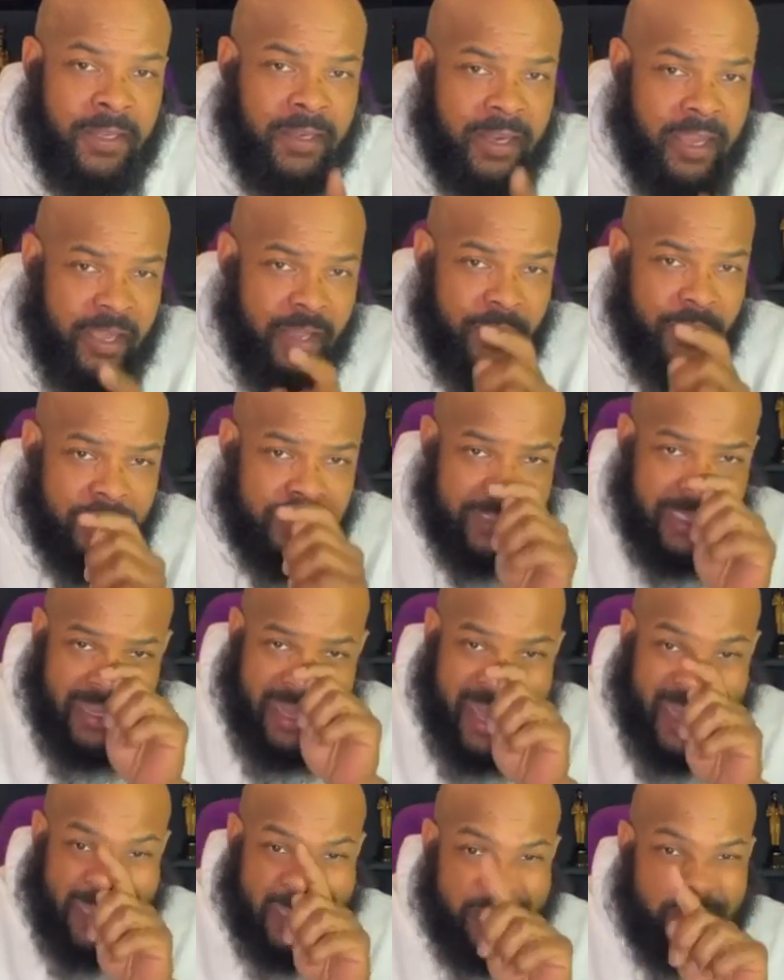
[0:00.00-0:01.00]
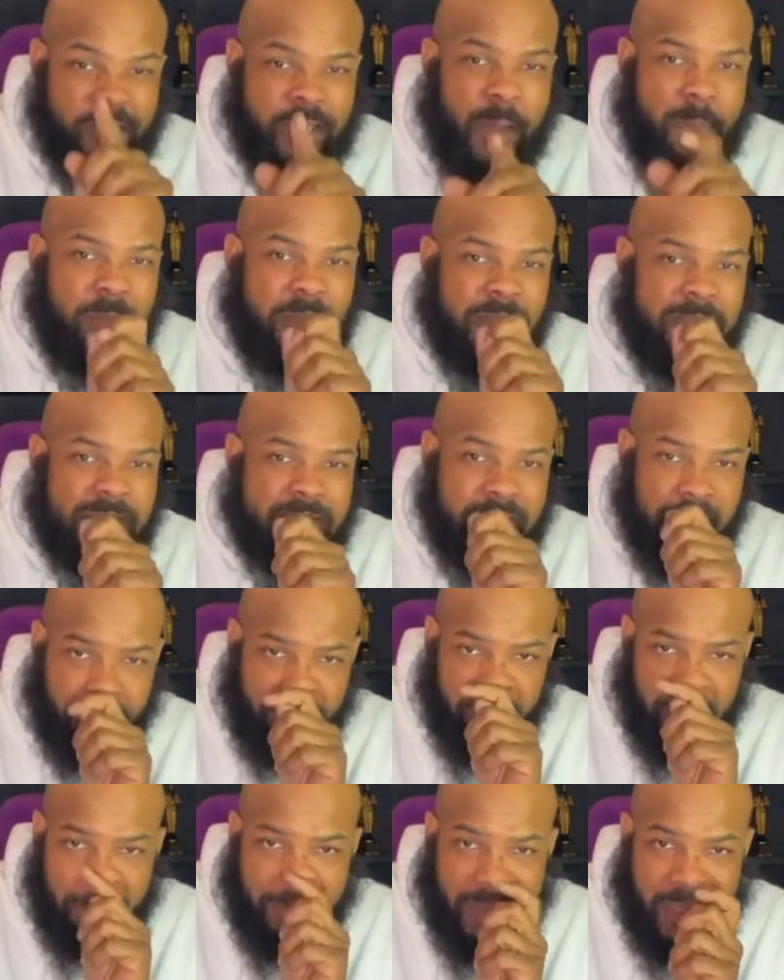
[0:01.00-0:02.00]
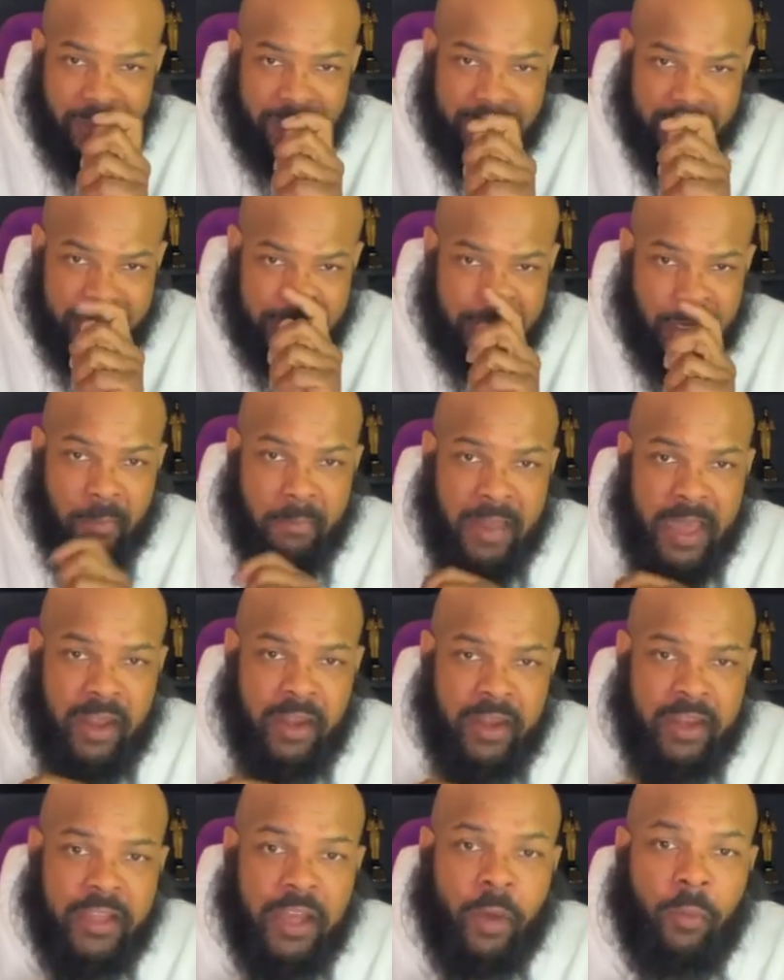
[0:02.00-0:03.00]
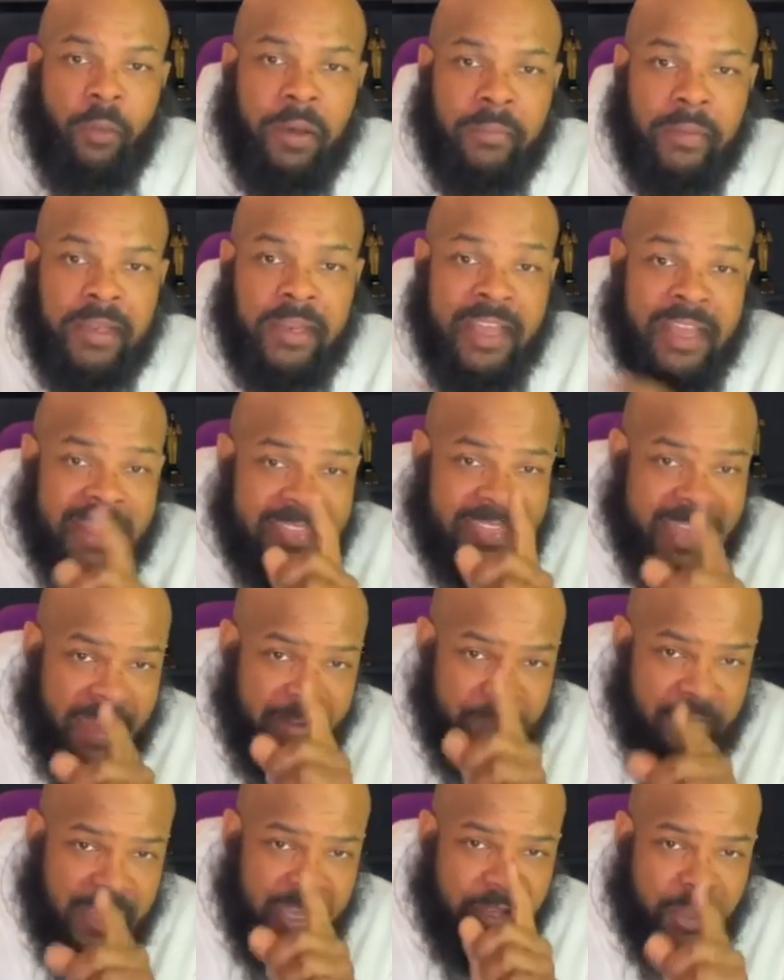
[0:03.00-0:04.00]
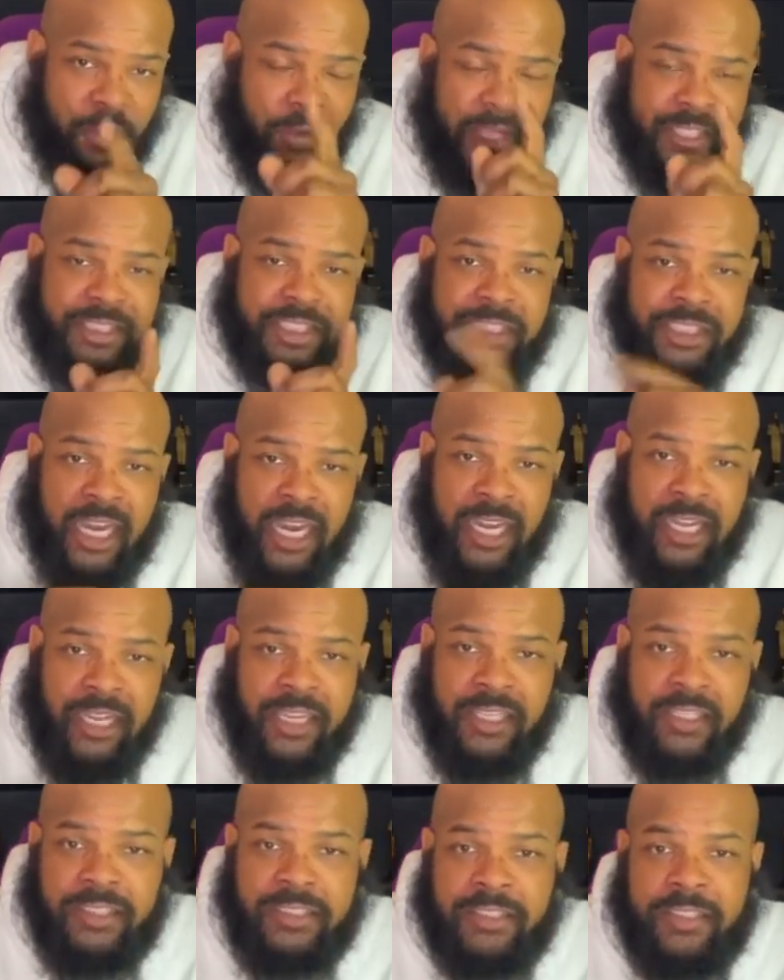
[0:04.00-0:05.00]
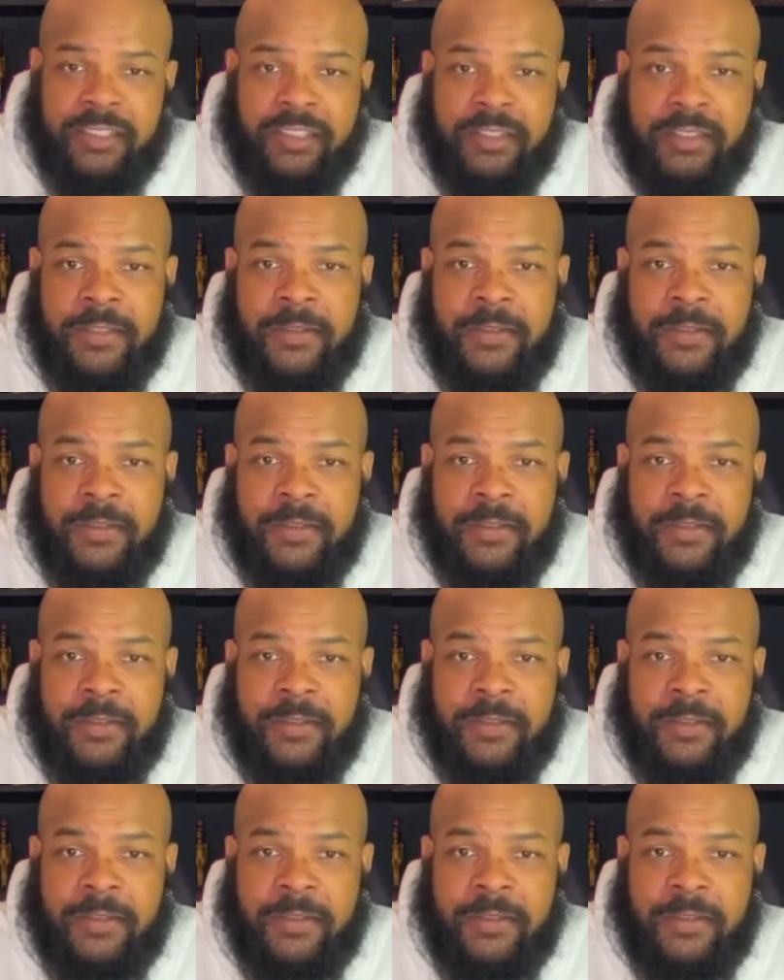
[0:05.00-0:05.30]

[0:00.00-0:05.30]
They're going to say that something's different about this young man or young woman. That vehicle has changed.